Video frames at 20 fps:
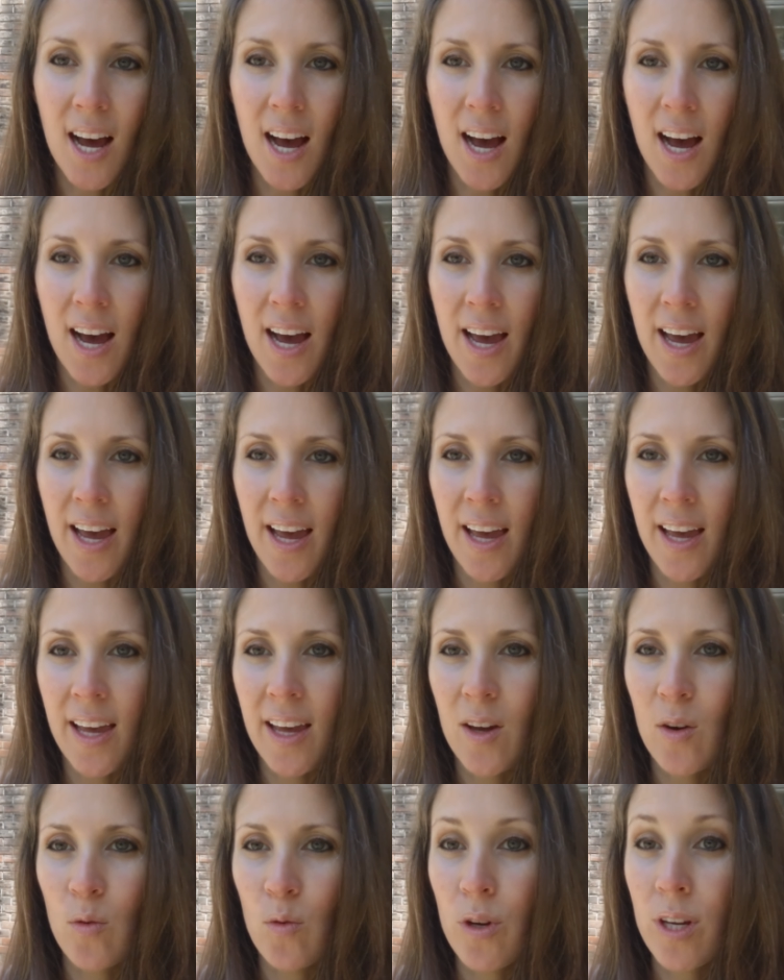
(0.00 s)

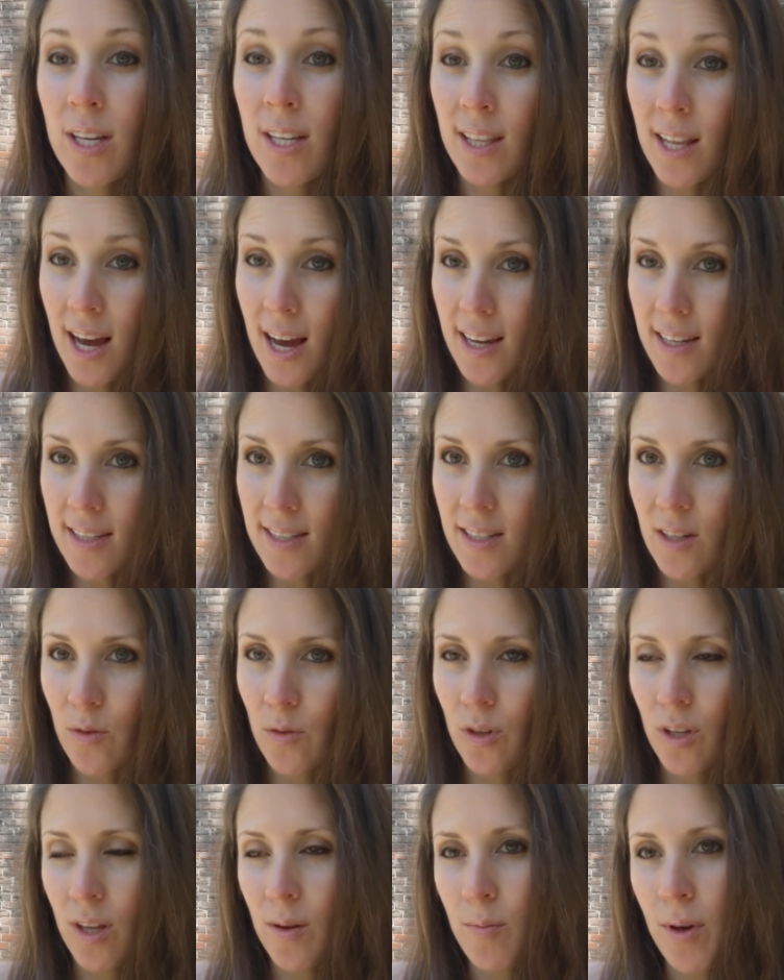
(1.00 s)
I realized
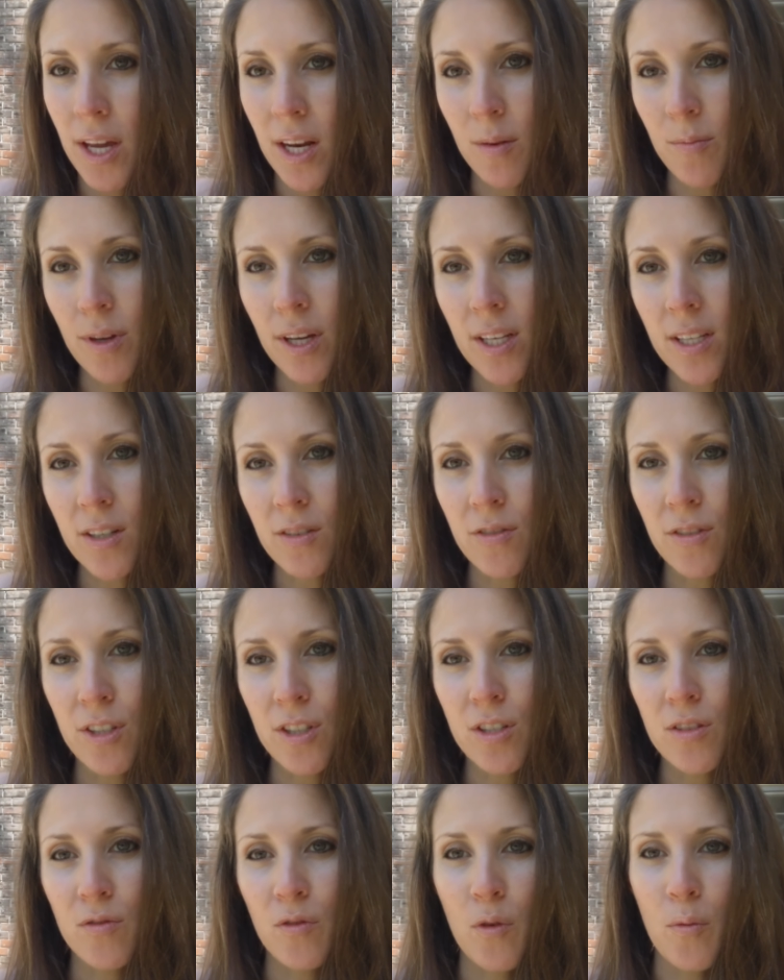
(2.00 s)
that really made a big
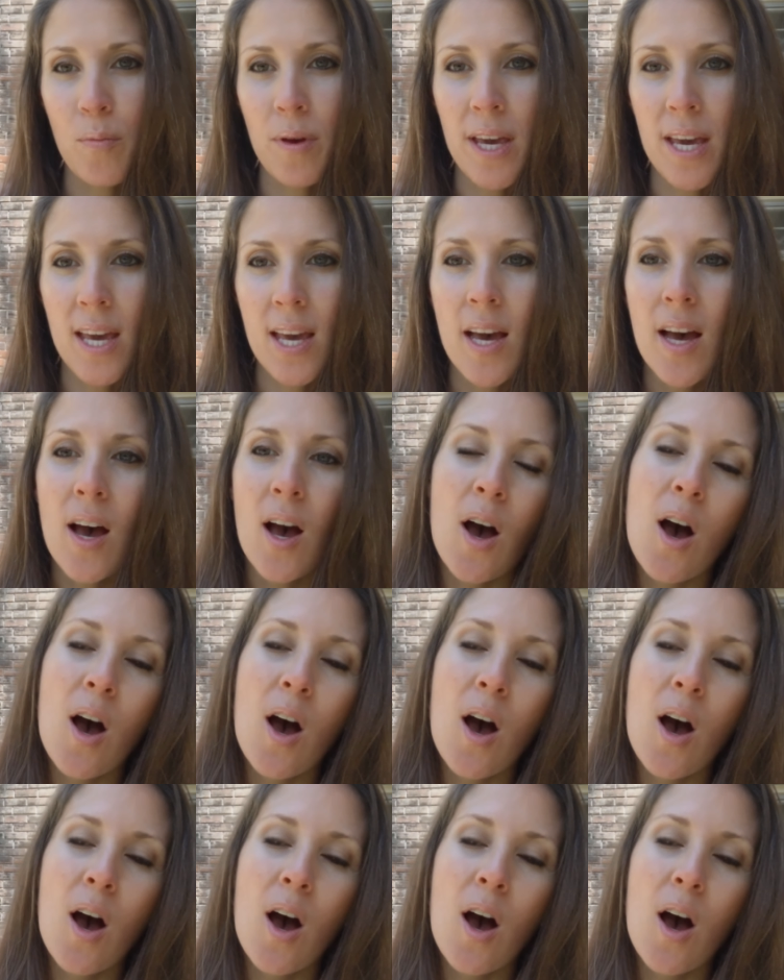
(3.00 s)
difference for me